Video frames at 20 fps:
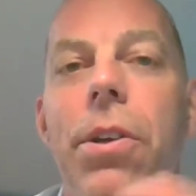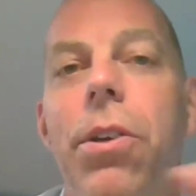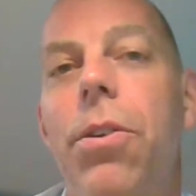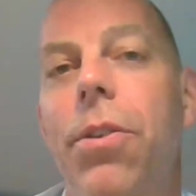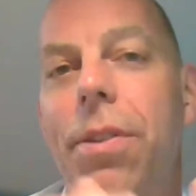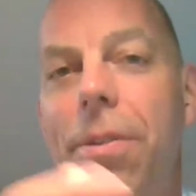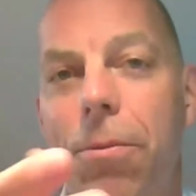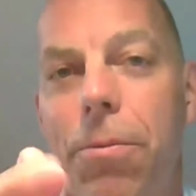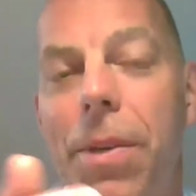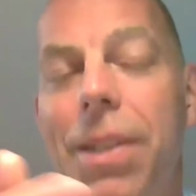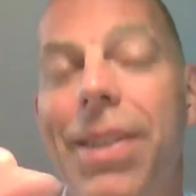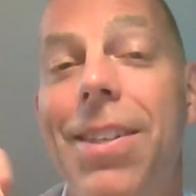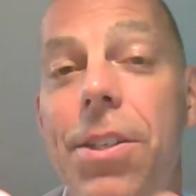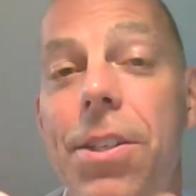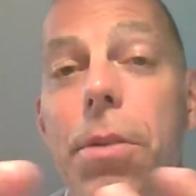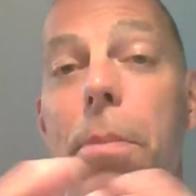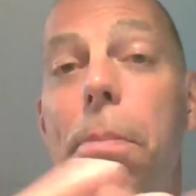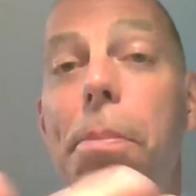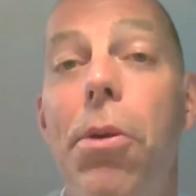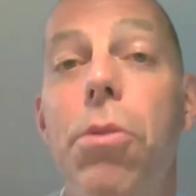or what this
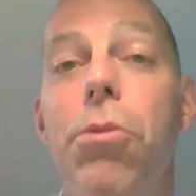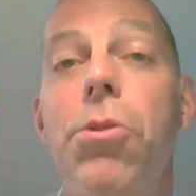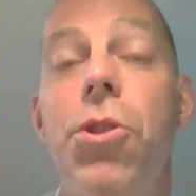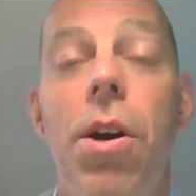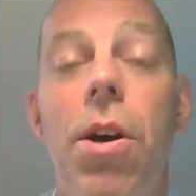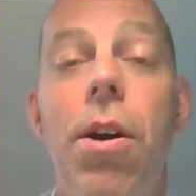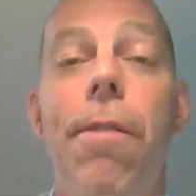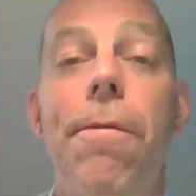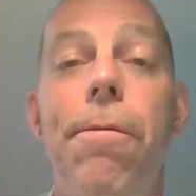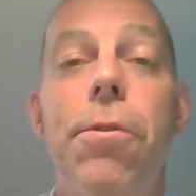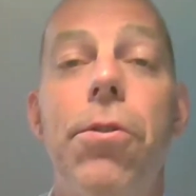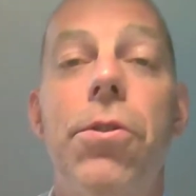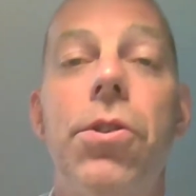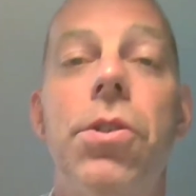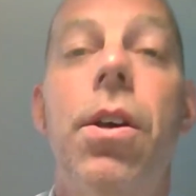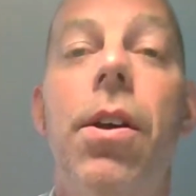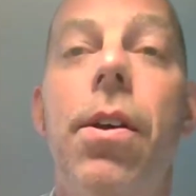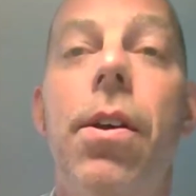approach offers,